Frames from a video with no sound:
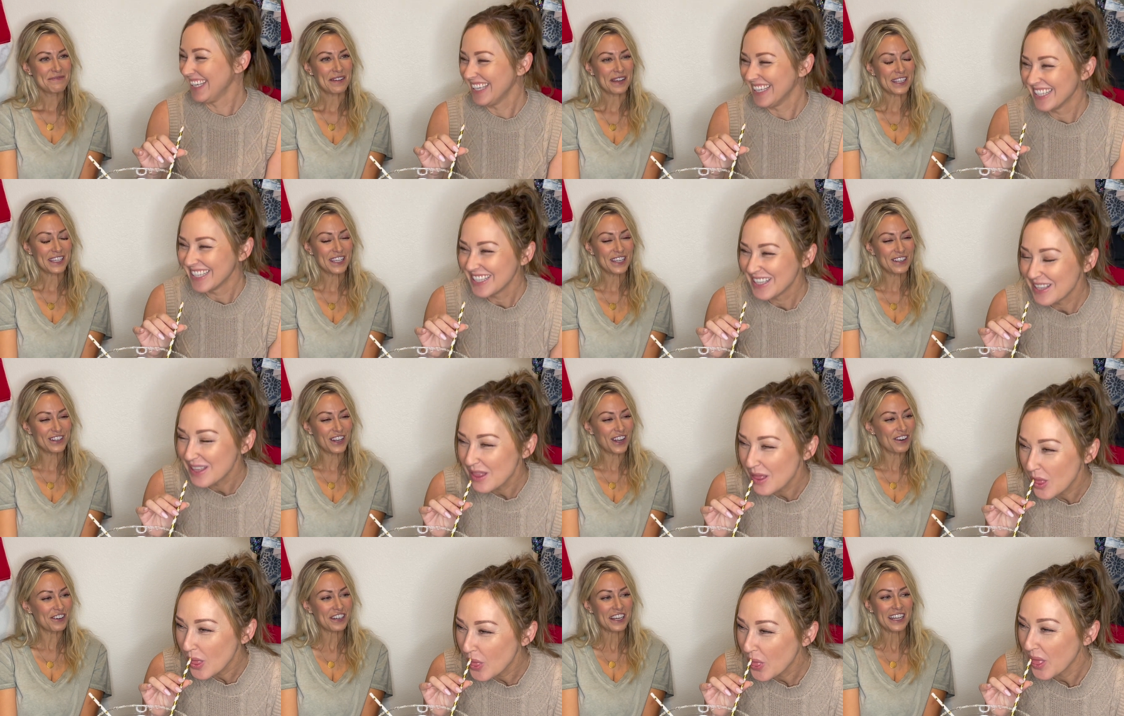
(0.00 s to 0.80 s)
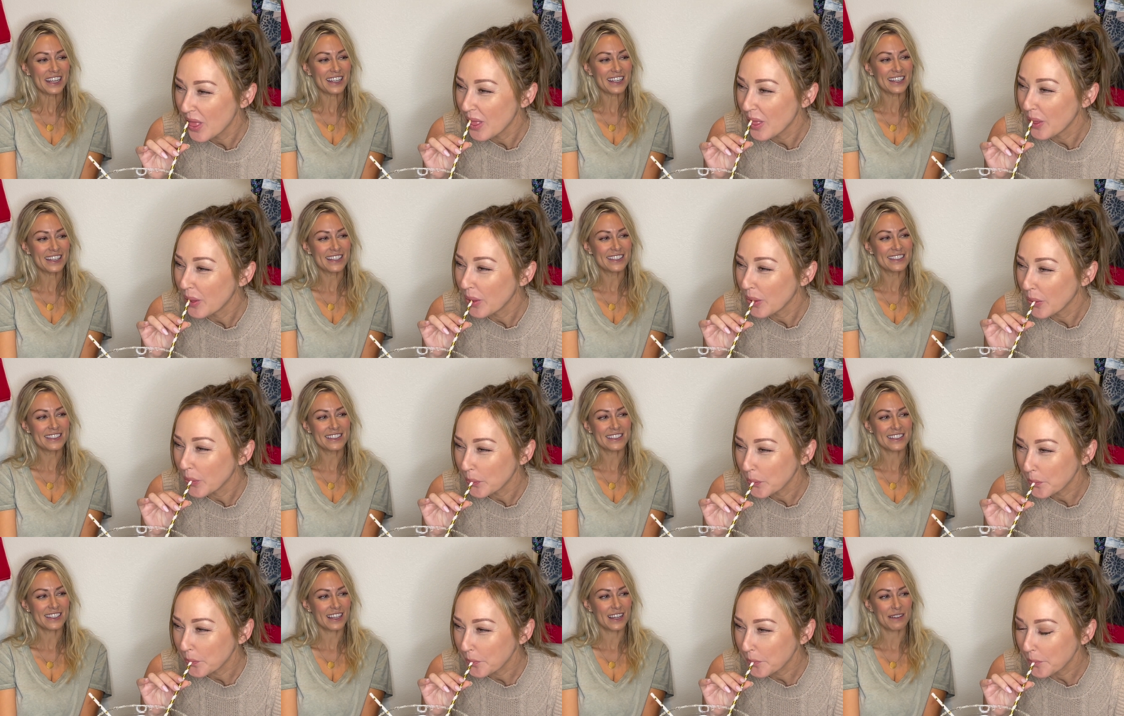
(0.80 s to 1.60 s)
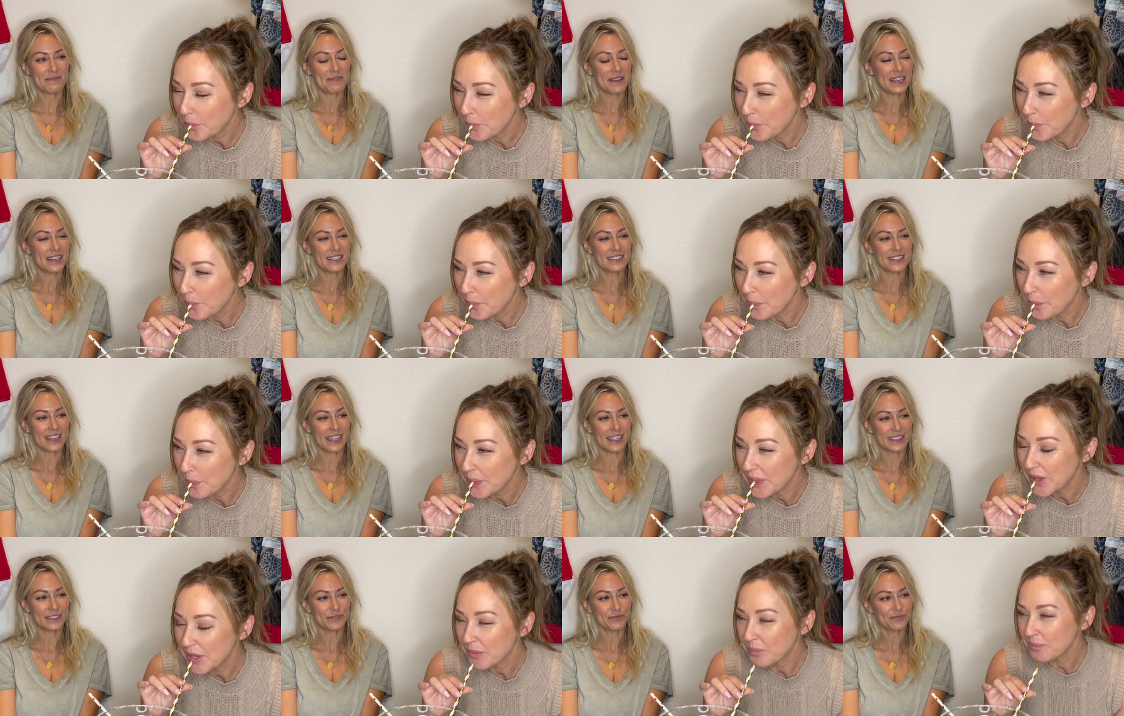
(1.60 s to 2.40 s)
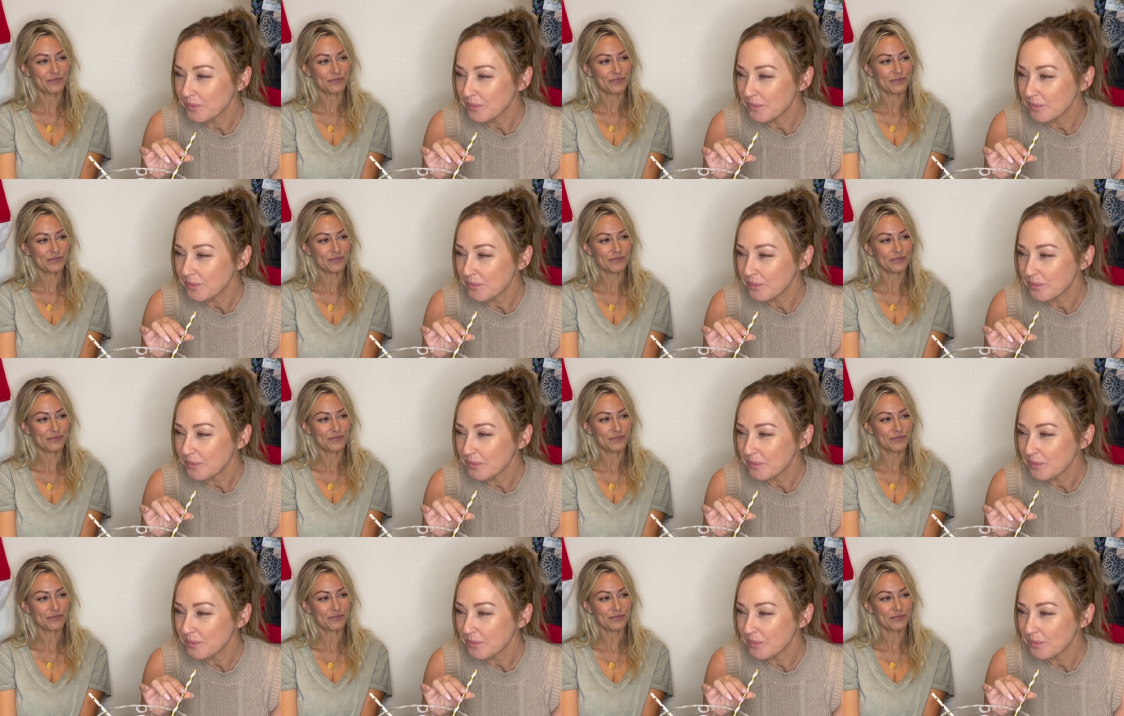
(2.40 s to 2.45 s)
Speaker 1: but Hugh Laurie is amazing.